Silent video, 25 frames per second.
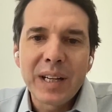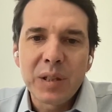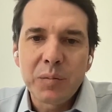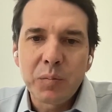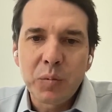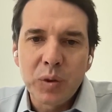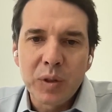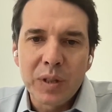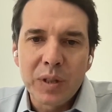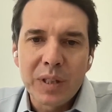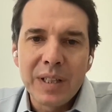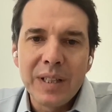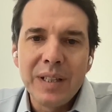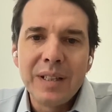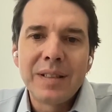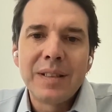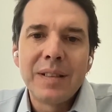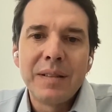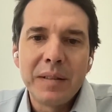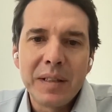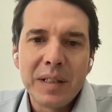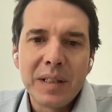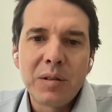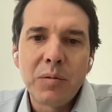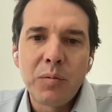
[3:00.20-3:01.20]
expertise
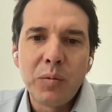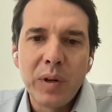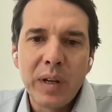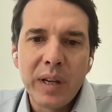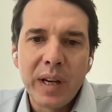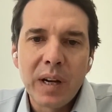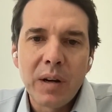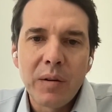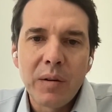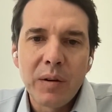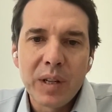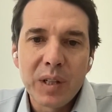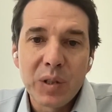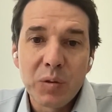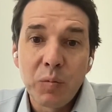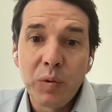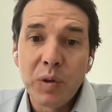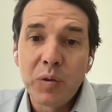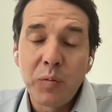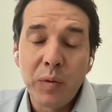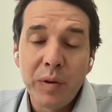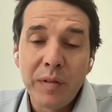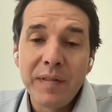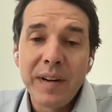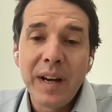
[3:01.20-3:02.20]
in these 3 areas,
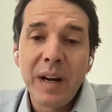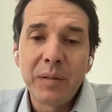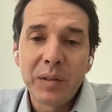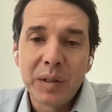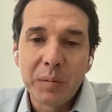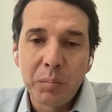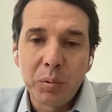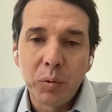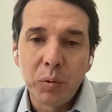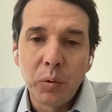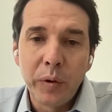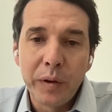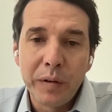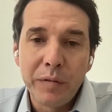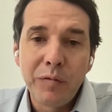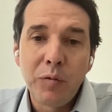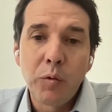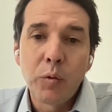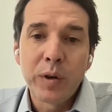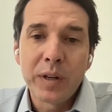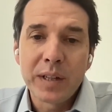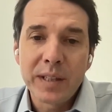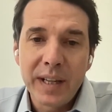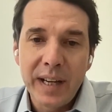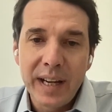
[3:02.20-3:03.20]
which we've now deployed
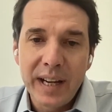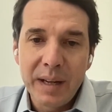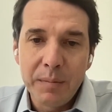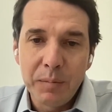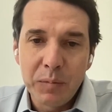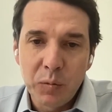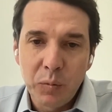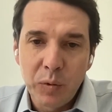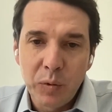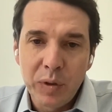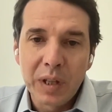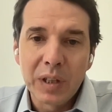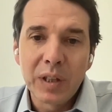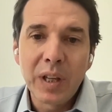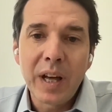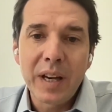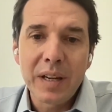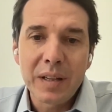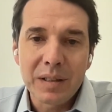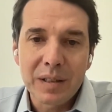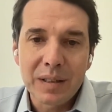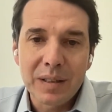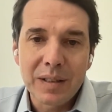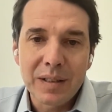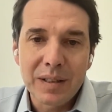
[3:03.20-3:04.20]
4 times with a lot
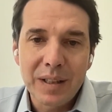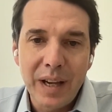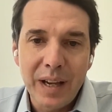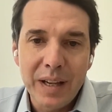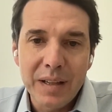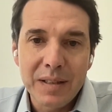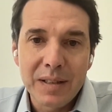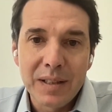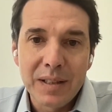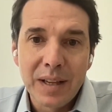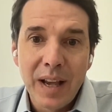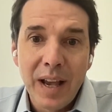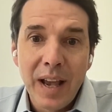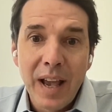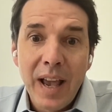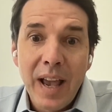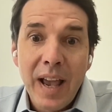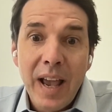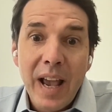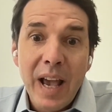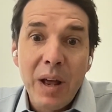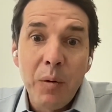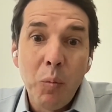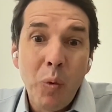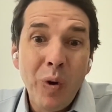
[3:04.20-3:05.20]
of success.
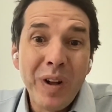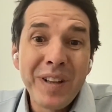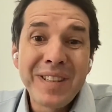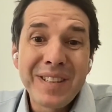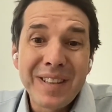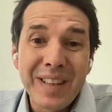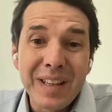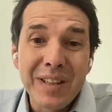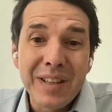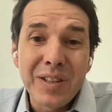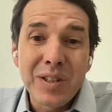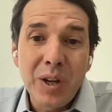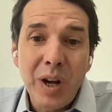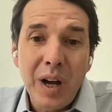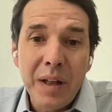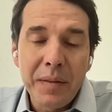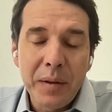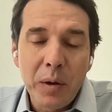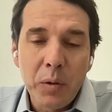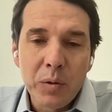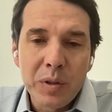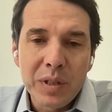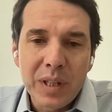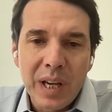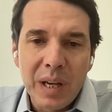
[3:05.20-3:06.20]
And once they saw
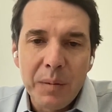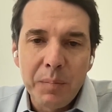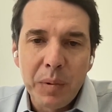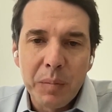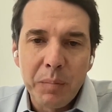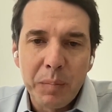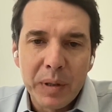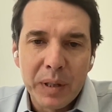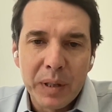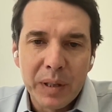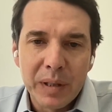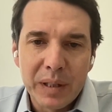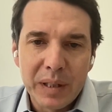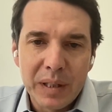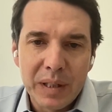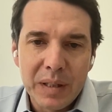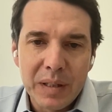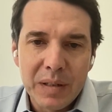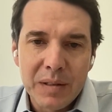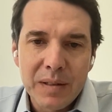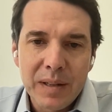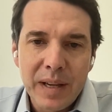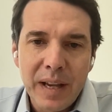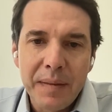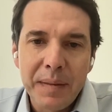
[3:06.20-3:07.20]
those
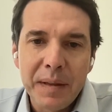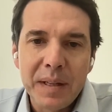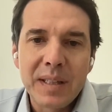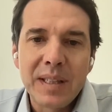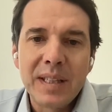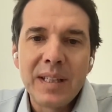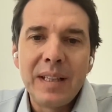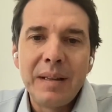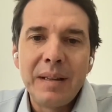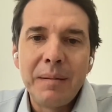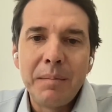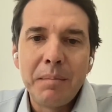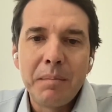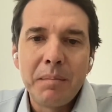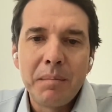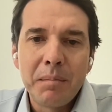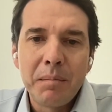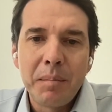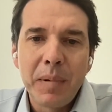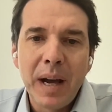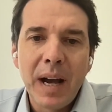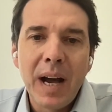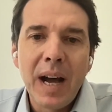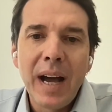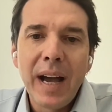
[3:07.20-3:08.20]
capabilities and the team
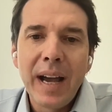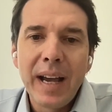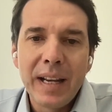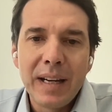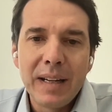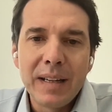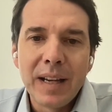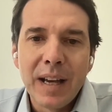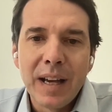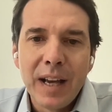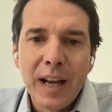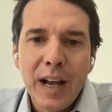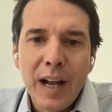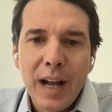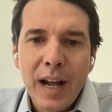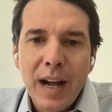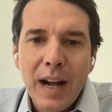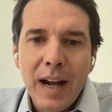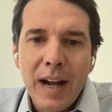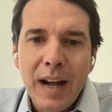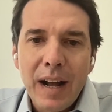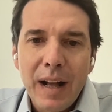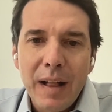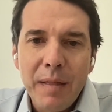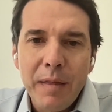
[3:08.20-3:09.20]
behind
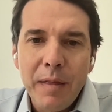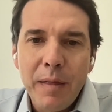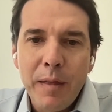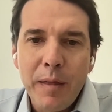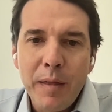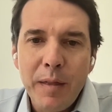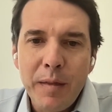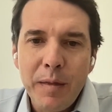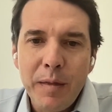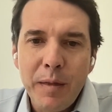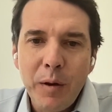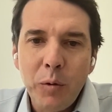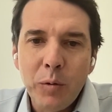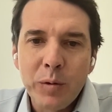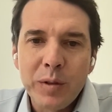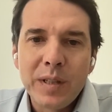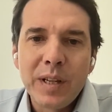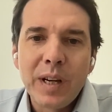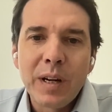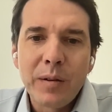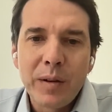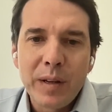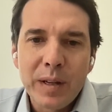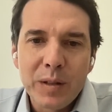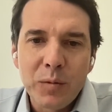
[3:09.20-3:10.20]
those
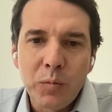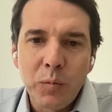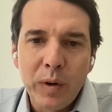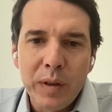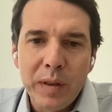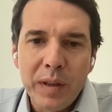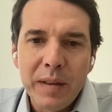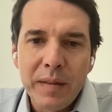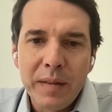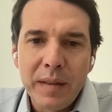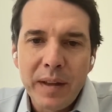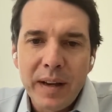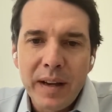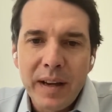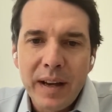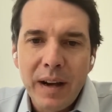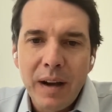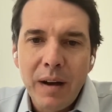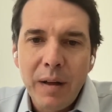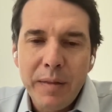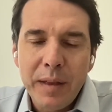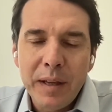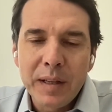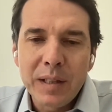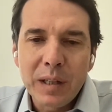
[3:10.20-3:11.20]
areas within the
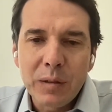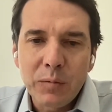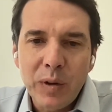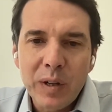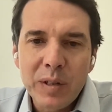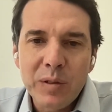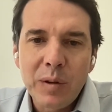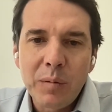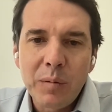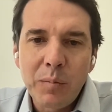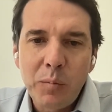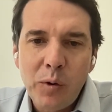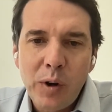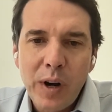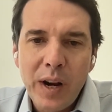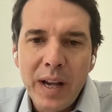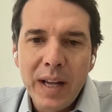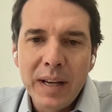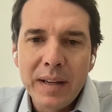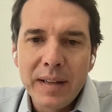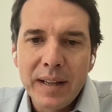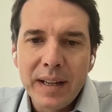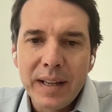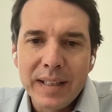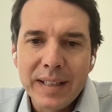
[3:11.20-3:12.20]
Authentic Restaurant
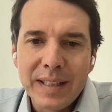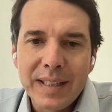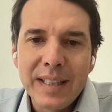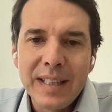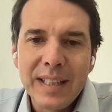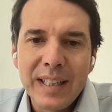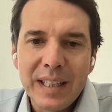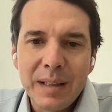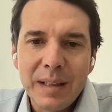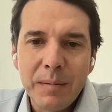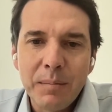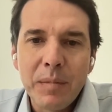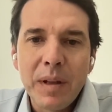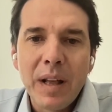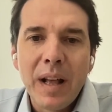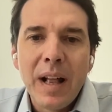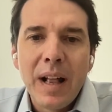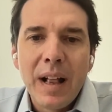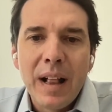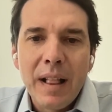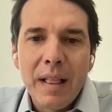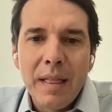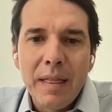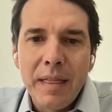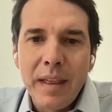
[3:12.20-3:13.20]
Brand team,
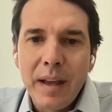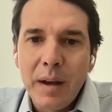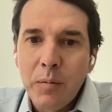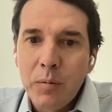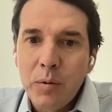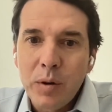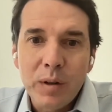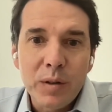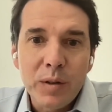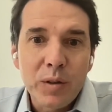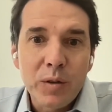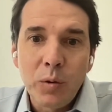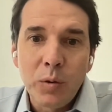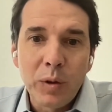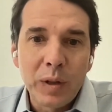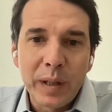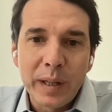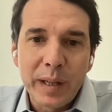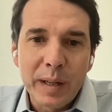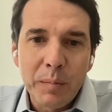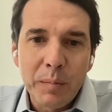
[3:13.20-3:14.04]
they were totally